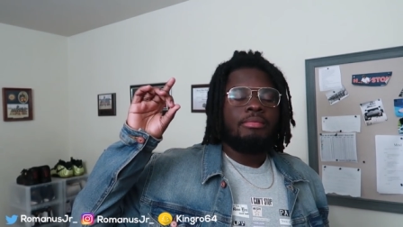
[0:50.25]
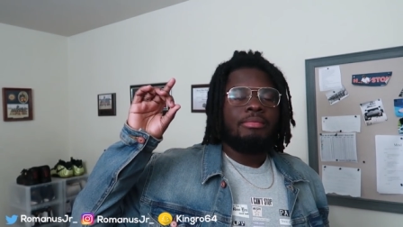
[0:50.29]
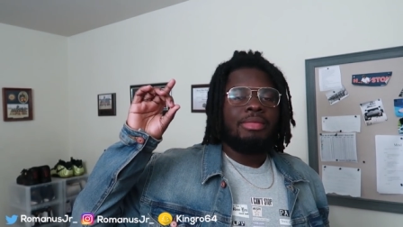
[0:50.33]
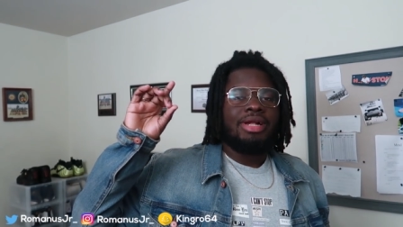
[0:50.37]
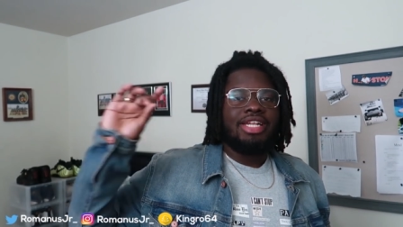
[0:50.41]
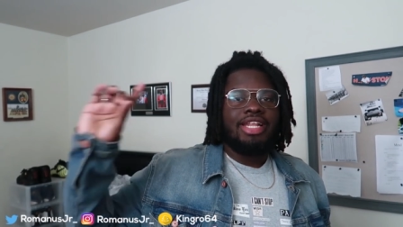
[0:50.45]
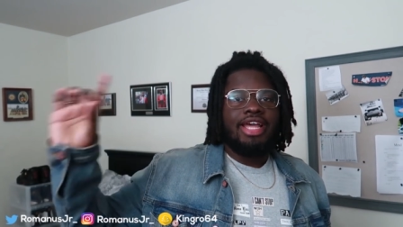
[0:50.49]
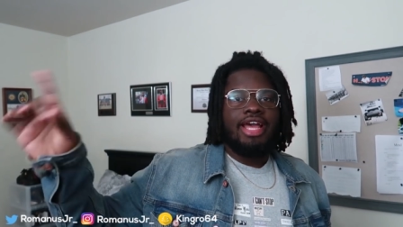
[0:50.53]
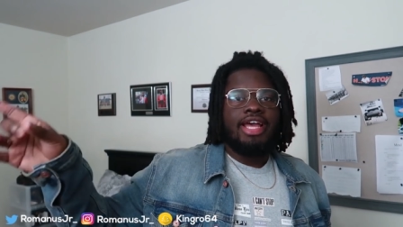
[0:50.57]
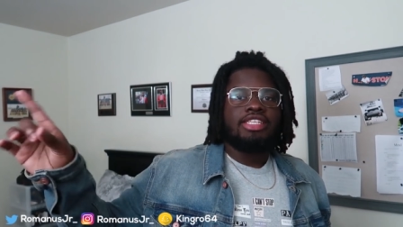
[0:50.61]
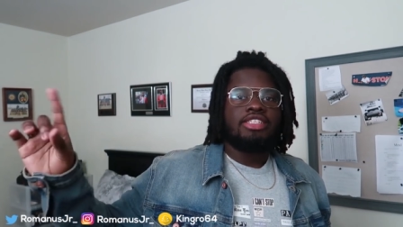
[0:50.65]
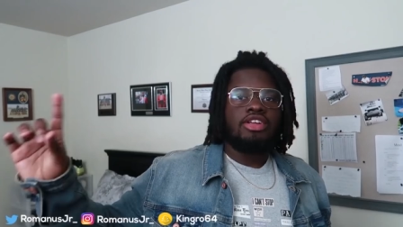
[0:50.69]

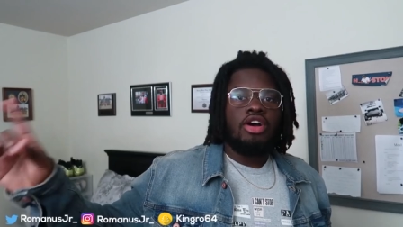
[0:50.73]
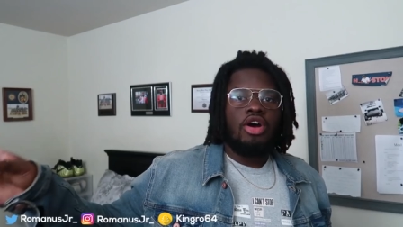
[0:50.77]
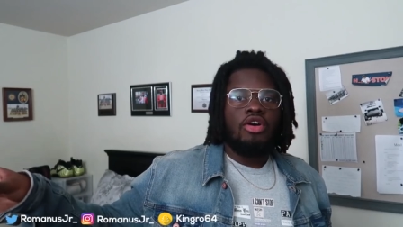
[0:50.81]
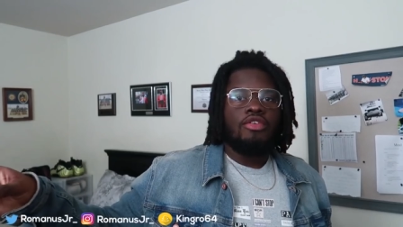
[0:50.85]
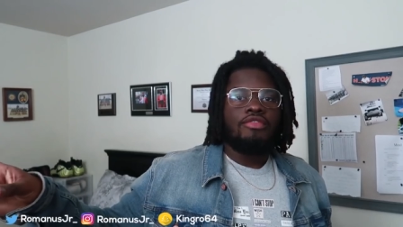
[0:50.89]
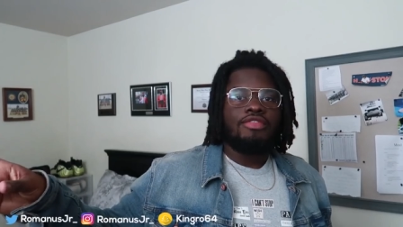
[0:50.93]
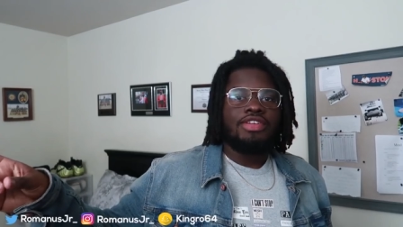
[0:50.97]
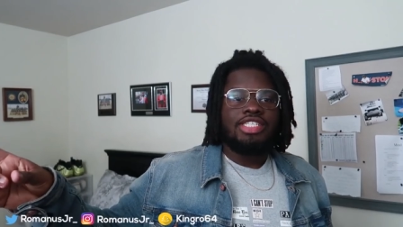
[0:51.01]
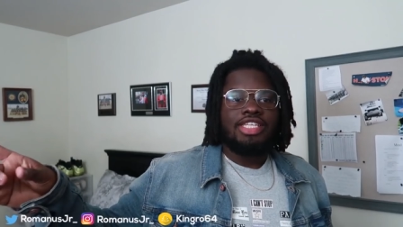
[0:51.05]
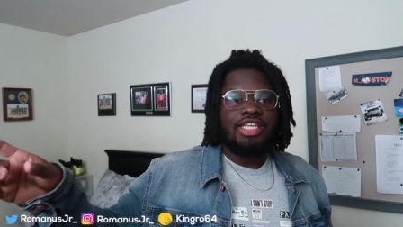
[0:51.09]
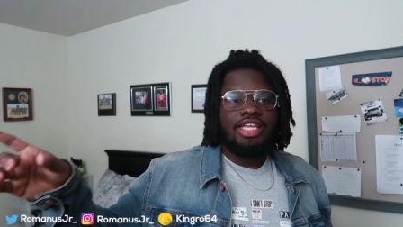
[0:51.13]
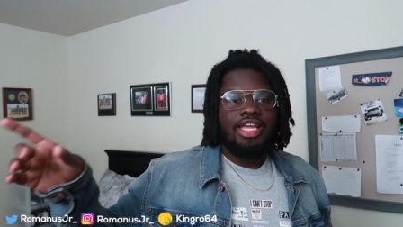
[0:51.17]
my dad's
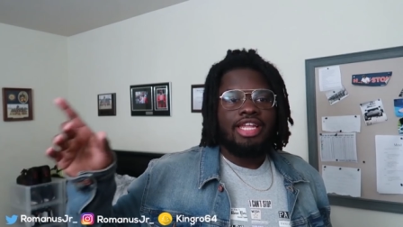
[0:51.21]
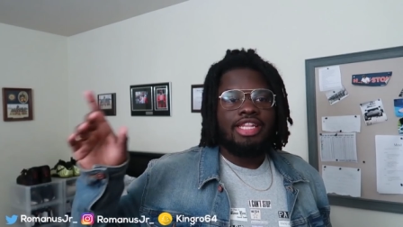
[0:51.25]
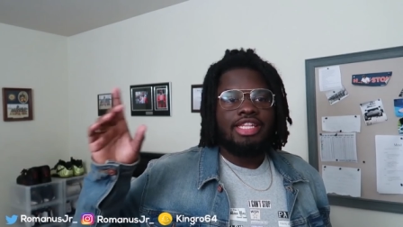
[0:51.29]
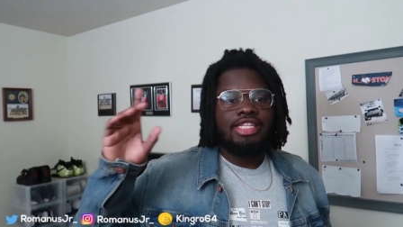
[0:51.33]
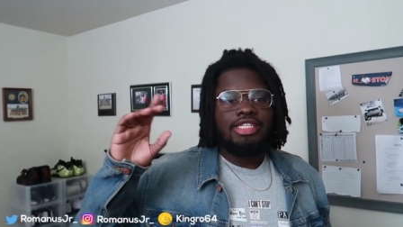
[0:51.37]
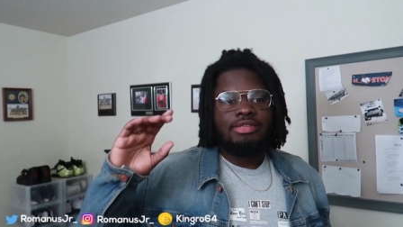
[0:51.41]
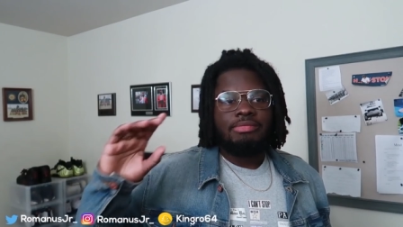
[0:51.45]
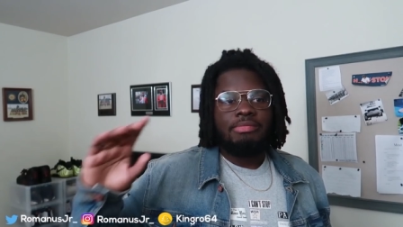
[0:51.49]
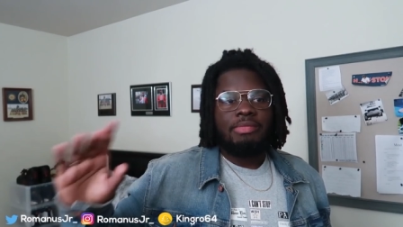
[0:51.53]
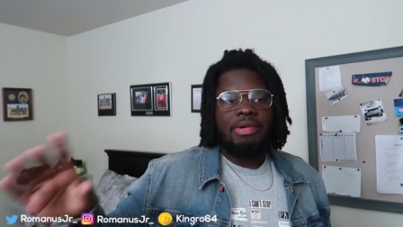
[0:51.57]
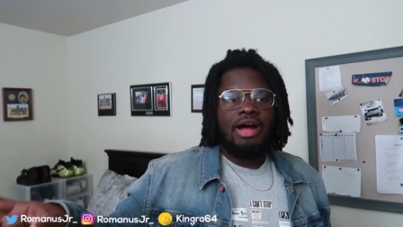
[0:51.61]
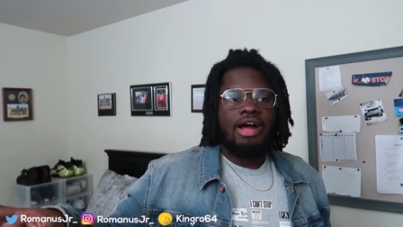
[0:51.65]
office and
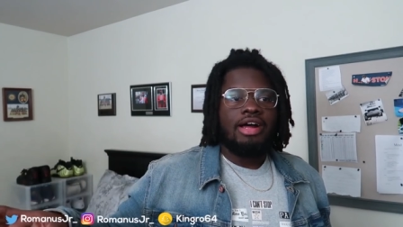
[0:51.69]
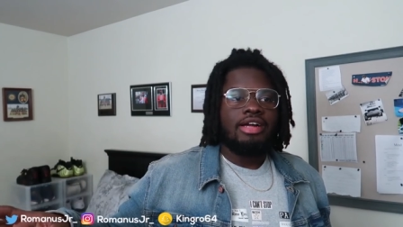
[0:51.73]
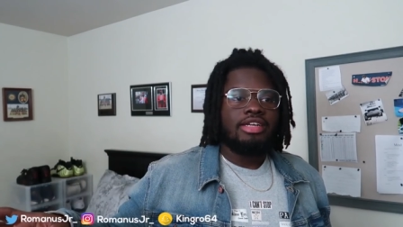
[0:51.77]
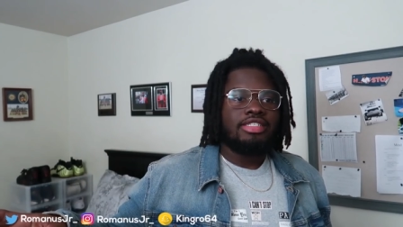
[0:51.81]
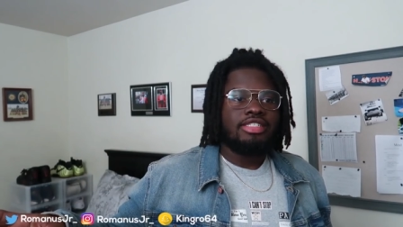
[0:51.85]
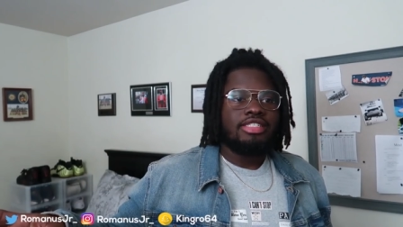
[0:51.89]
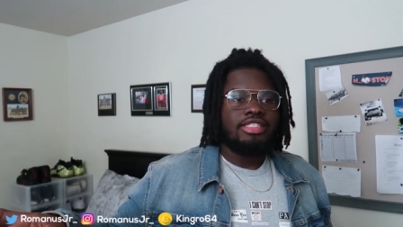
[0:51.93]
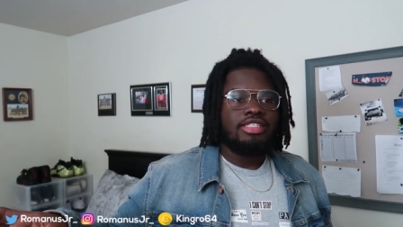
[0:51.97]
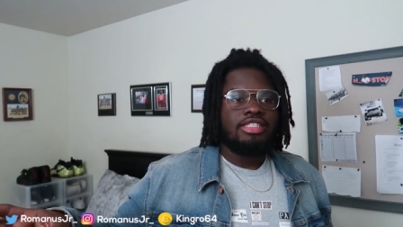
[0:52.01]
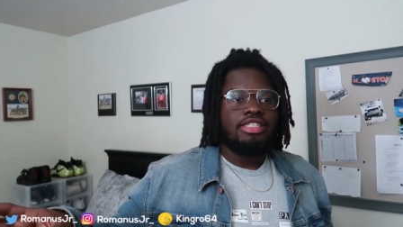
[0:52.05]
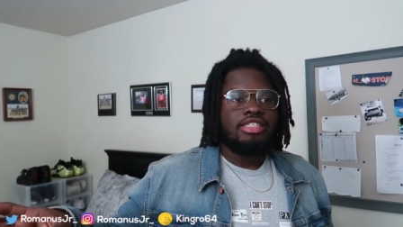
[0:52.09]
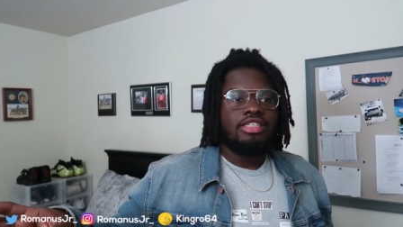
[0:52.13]
get this
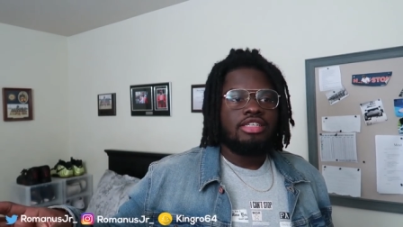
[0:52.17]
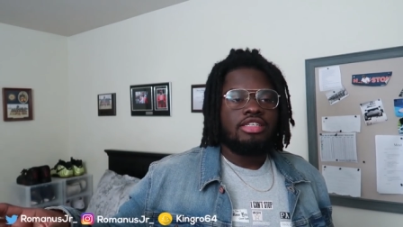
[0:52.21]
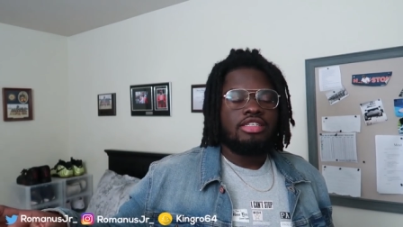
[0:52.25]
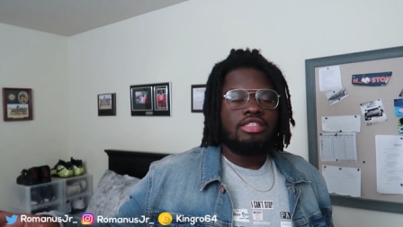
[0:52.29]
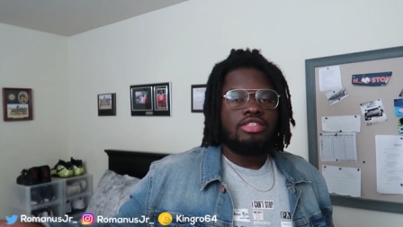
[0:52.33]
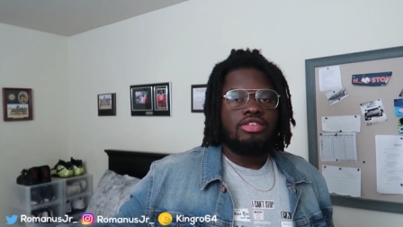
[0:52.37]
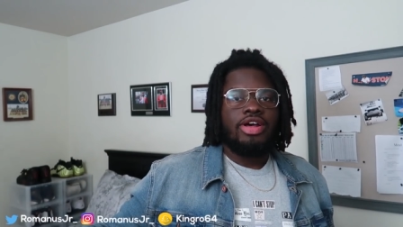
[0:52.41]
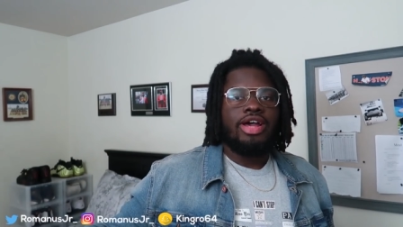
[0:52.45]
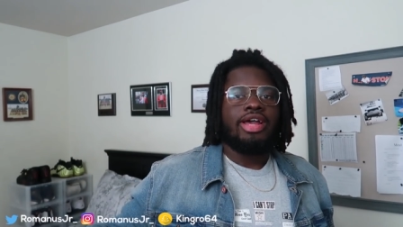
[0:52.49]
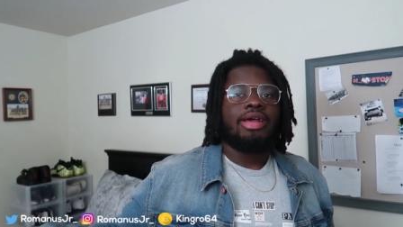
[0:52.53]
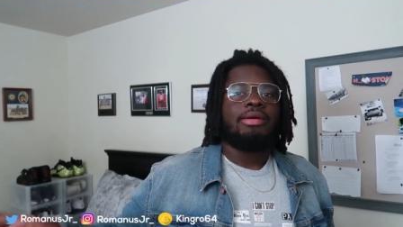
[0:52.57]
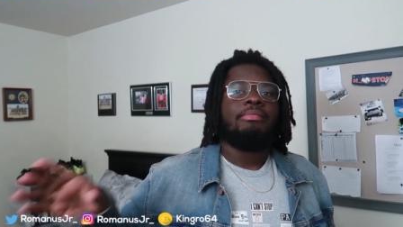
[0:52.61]
box
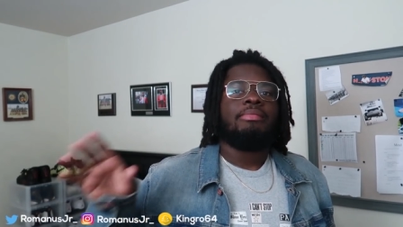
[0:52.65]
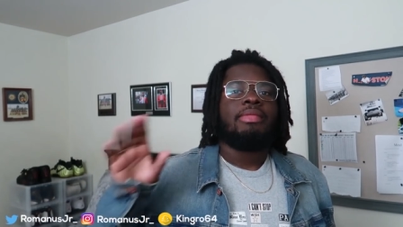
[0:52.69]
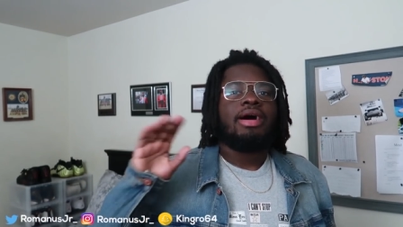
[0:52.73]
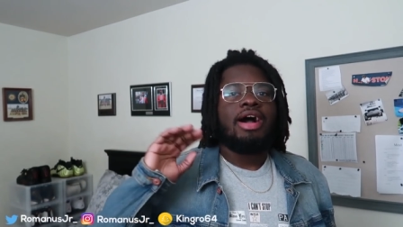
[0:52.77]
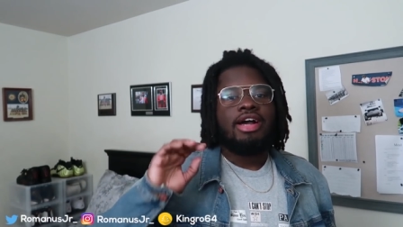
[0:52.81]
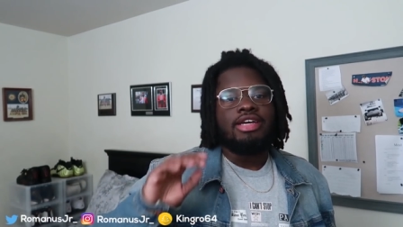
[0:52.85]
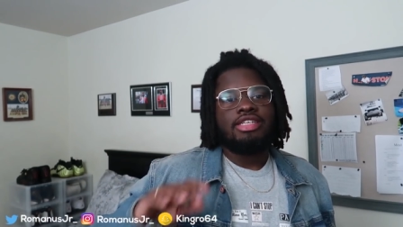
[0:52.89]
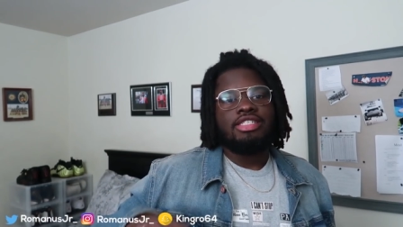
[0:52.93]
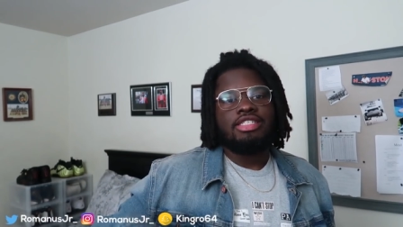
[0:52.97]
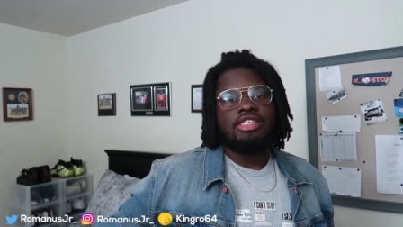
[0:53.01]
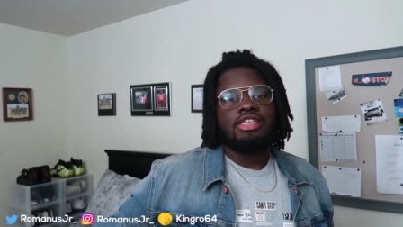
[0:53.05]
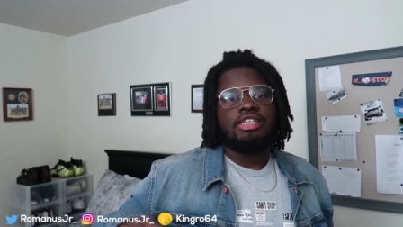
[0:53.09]
so I can
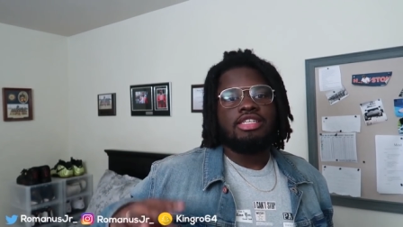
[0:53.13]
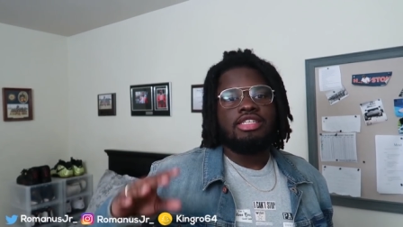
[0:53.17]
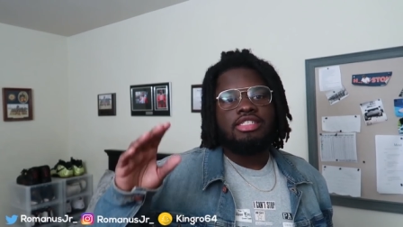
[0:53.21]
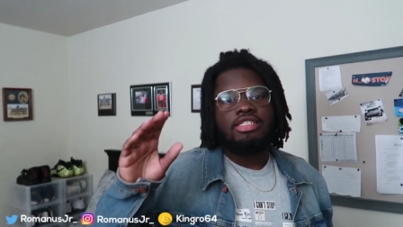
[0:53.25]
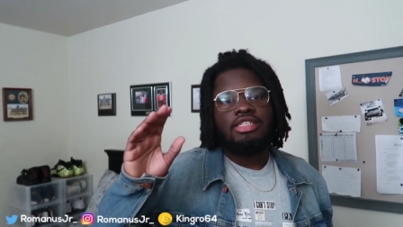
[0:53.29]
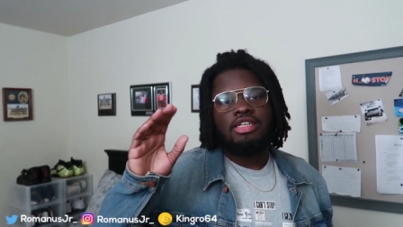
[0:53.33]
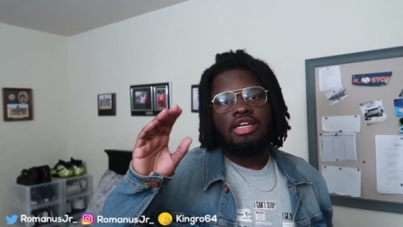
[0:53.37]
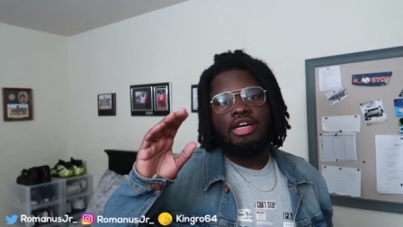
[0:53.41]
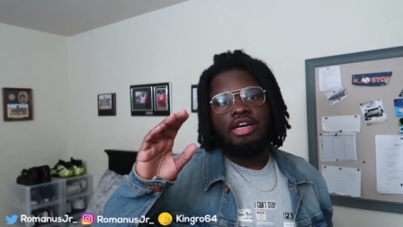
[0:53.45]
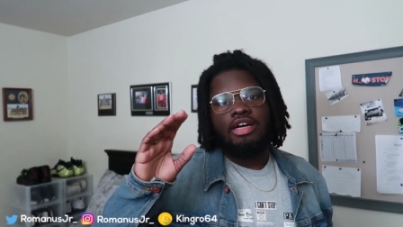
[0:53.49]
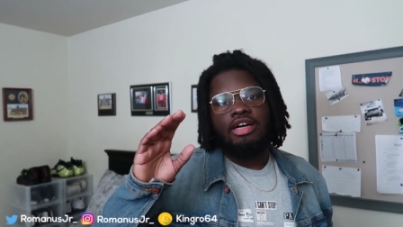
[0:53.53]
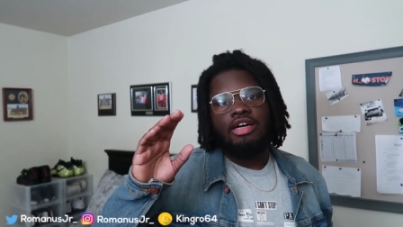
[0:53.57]
box
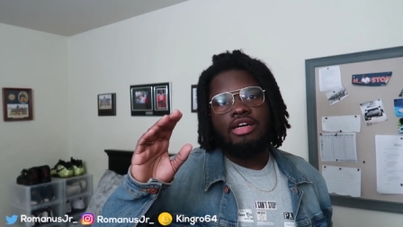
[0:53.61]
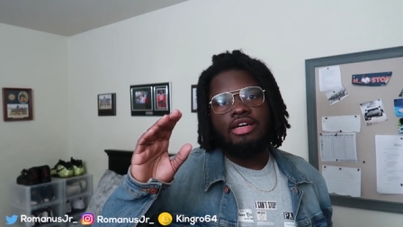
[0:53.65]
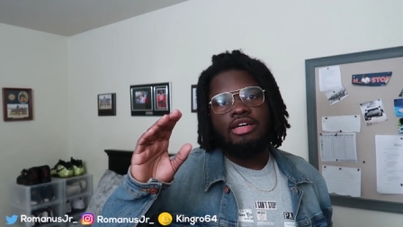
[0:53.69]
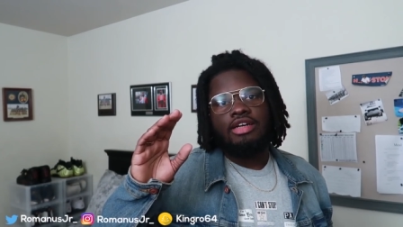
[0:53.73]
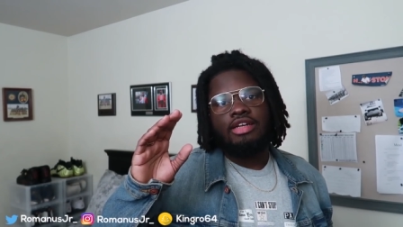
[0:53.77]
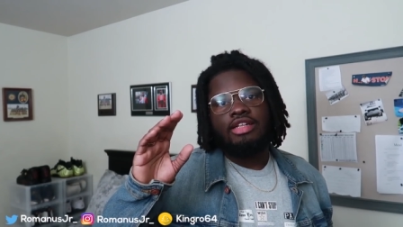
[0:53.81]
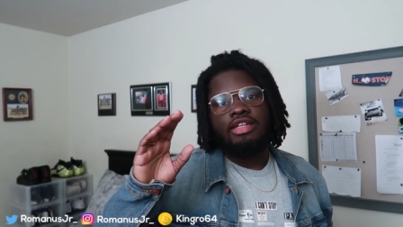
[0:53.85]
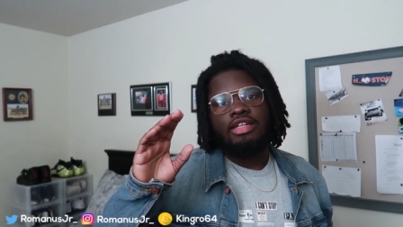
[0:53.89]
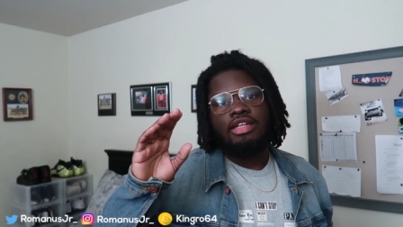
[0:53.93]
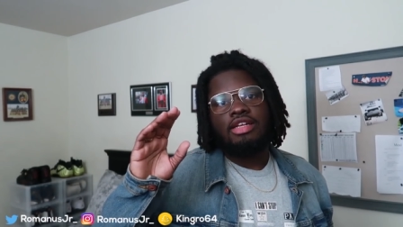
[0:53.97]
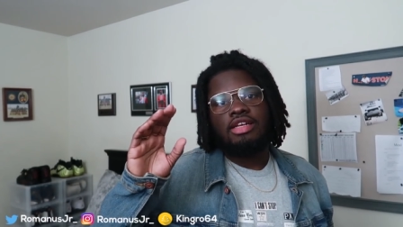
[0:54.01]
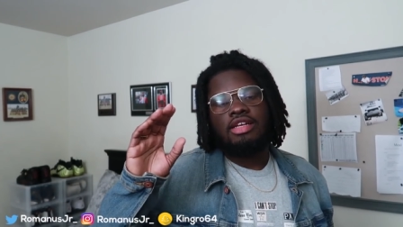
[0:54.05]
this
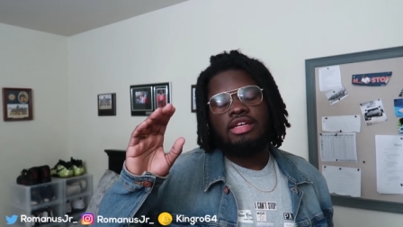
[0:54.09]
uh